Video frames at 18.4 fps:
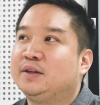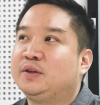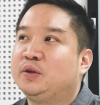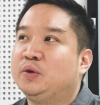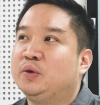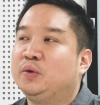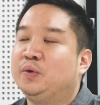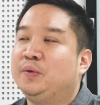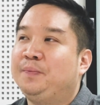
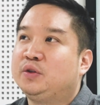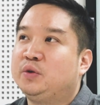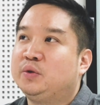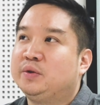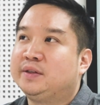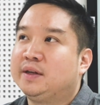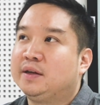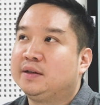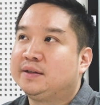to
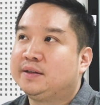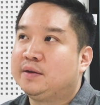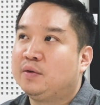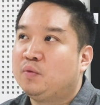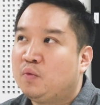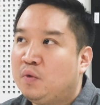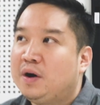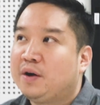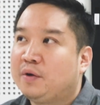
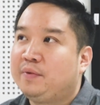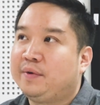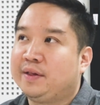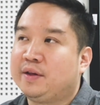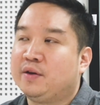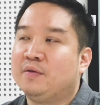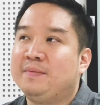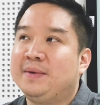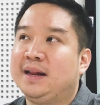work with
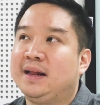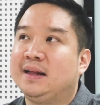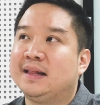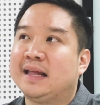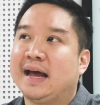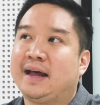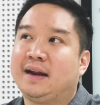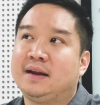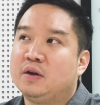you, meaning
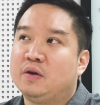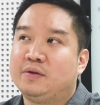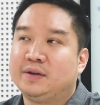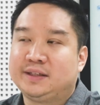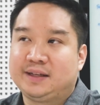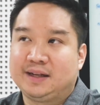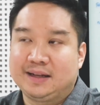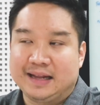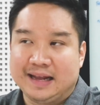that,
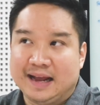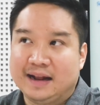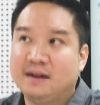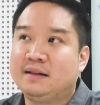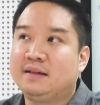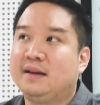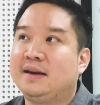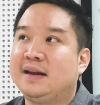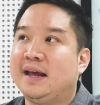it's the end
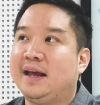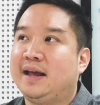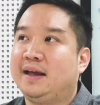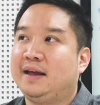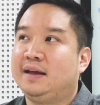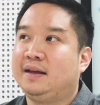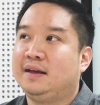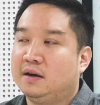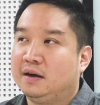of the
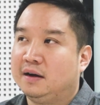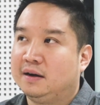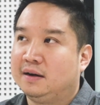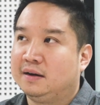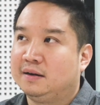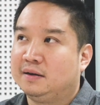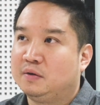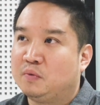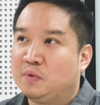day,
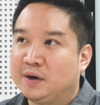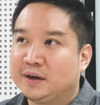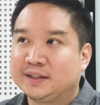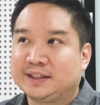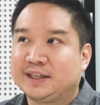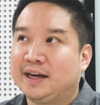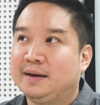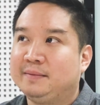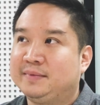
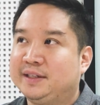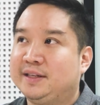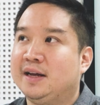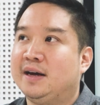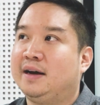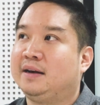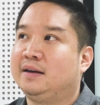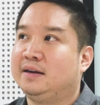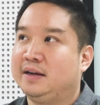work time is
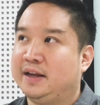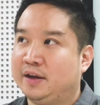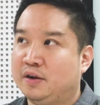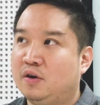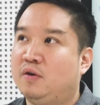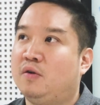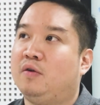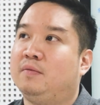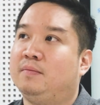done, they
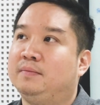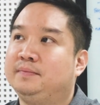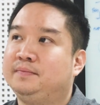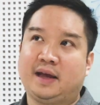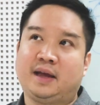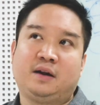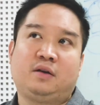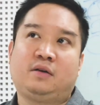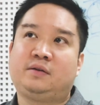go home.
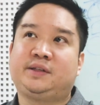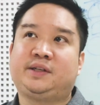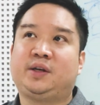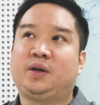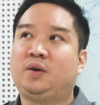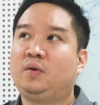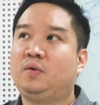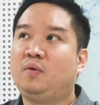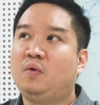And
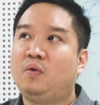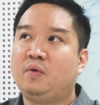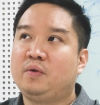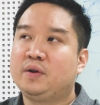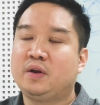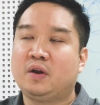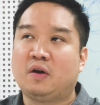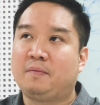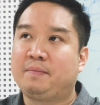also,
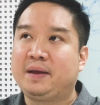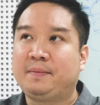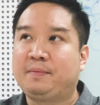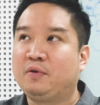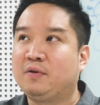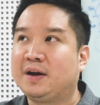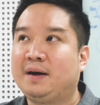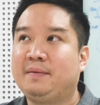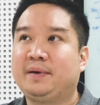
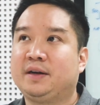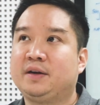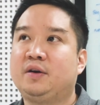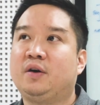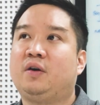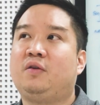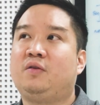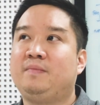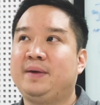people come and
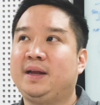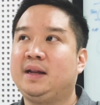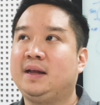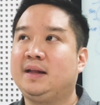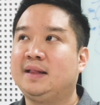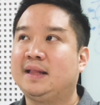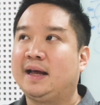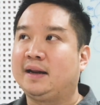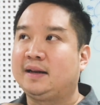go,
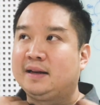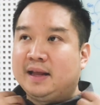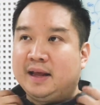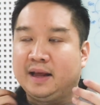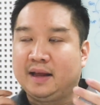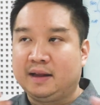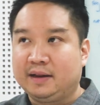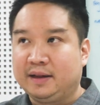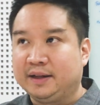meaning that
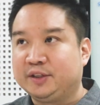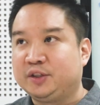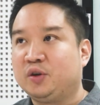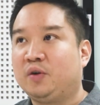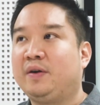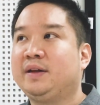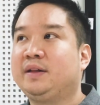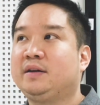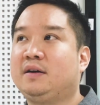they
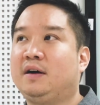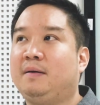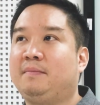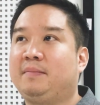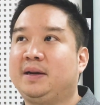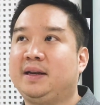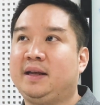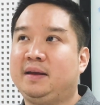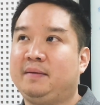join the
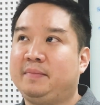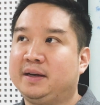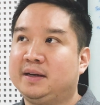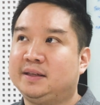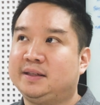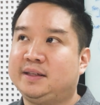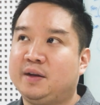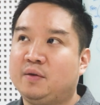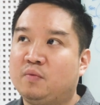company
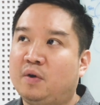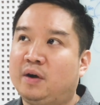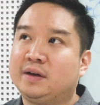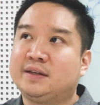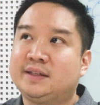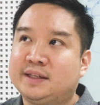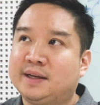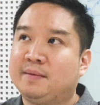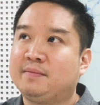because they
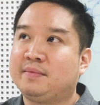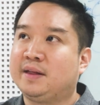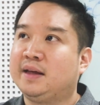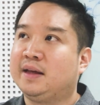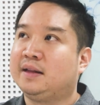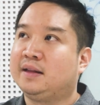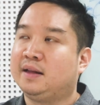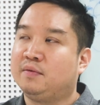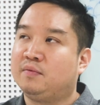want
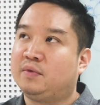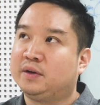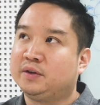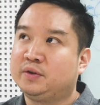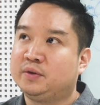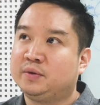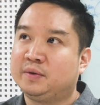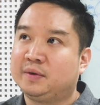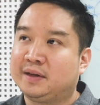something, they want
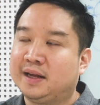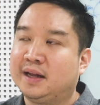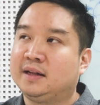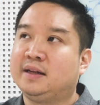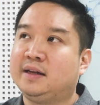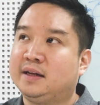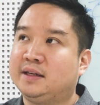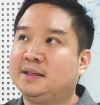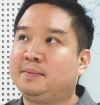to get
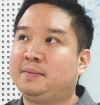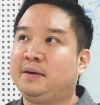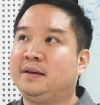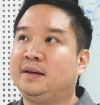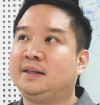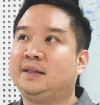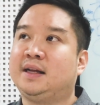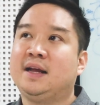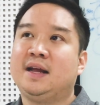the
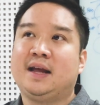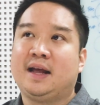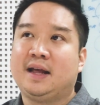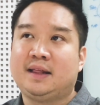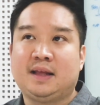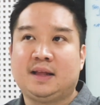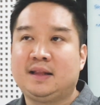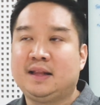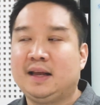experience,
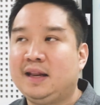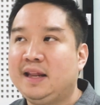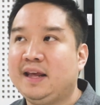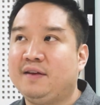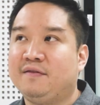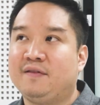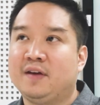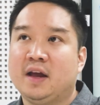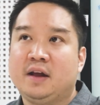and then they
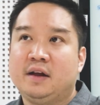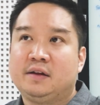leave.